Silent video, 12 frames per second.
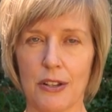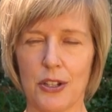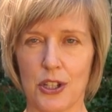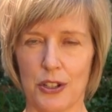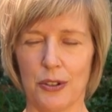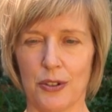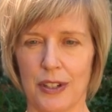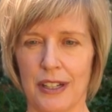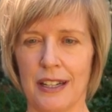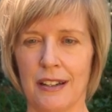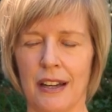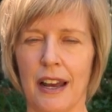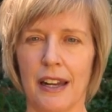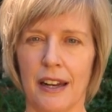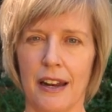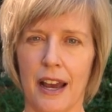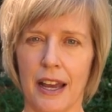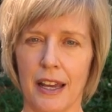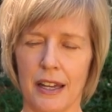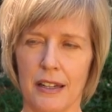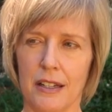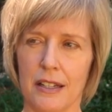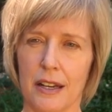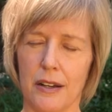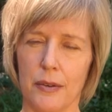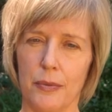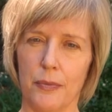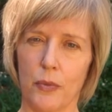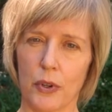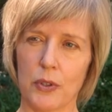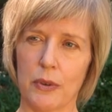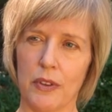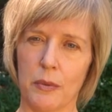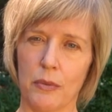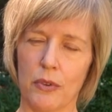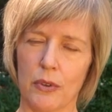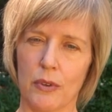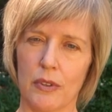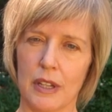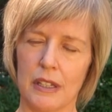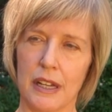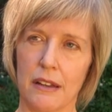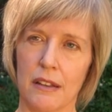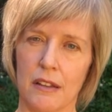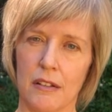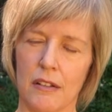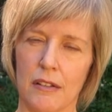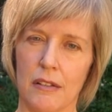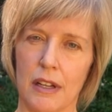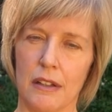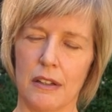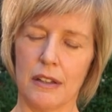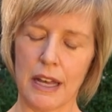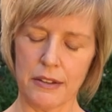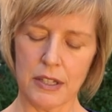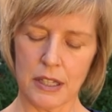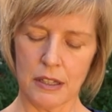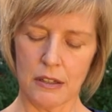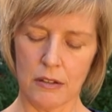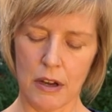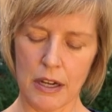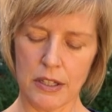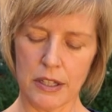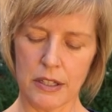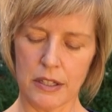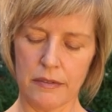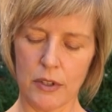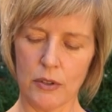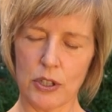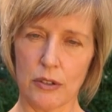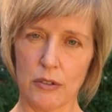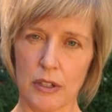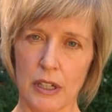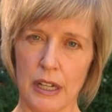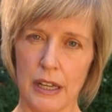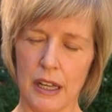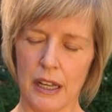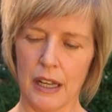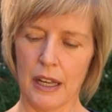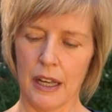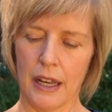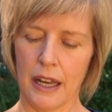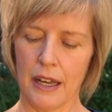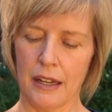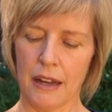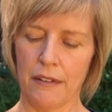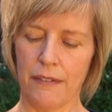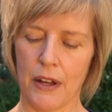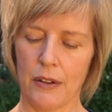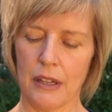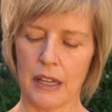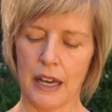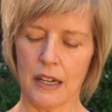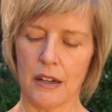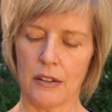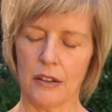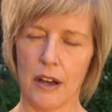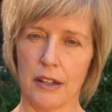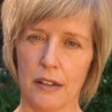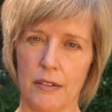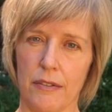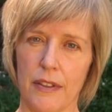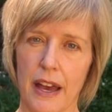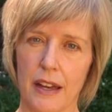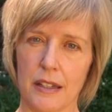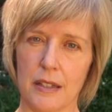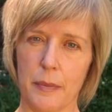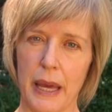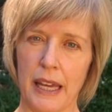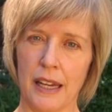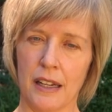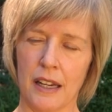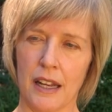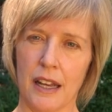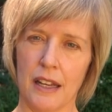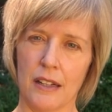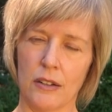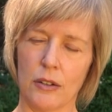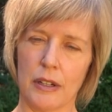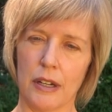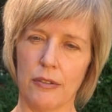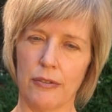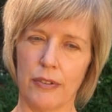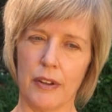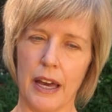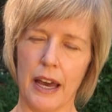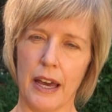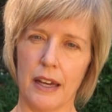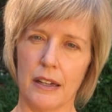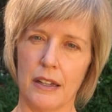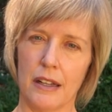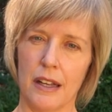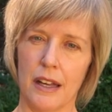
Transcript: children, and I had worked with them through the deaths and the losses of their children. And I felt that a lot of that pain and grief had